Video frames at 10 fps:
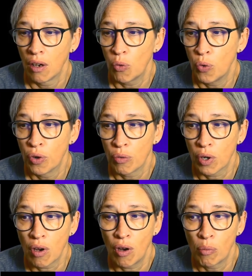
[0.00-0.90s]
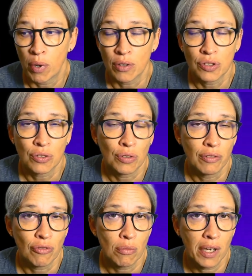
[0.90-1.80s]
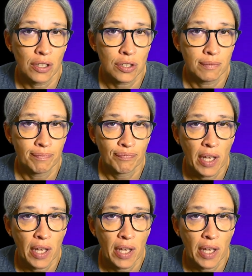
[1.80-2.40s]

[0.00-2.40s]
or recall personal information.